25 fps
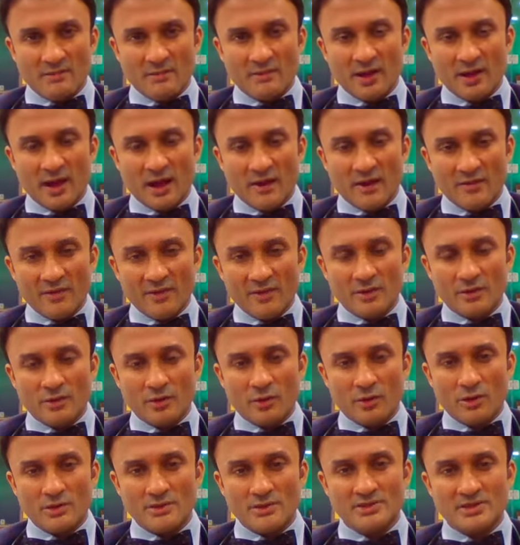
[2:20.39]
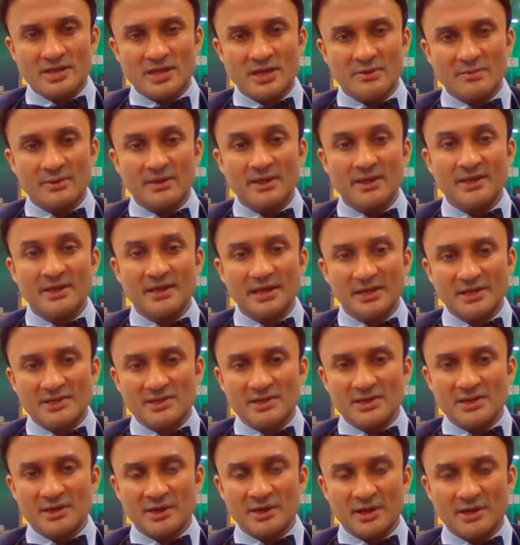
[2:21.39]
The other cause can be
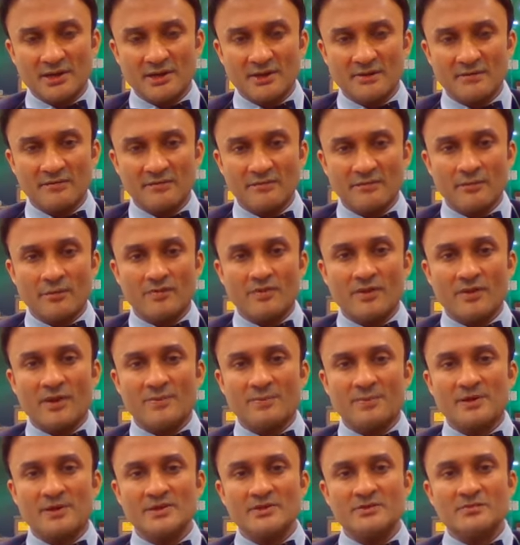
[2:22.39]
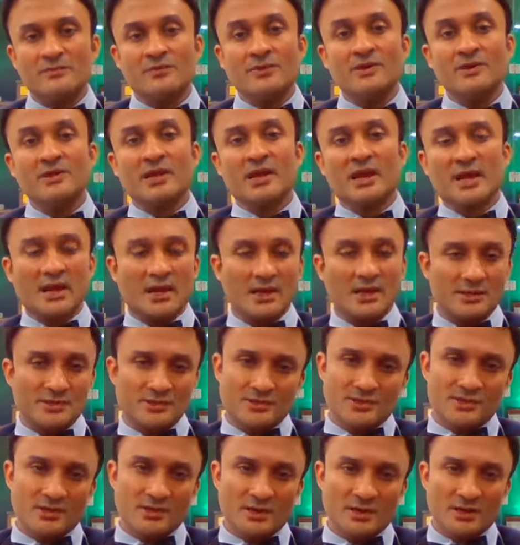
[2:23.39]
degenerative, that means with
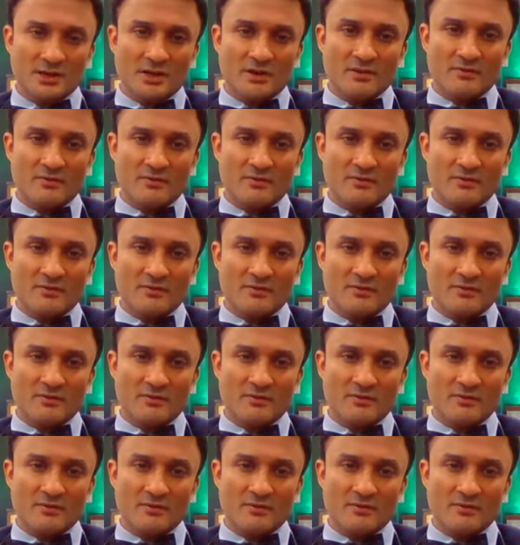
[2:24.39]
age.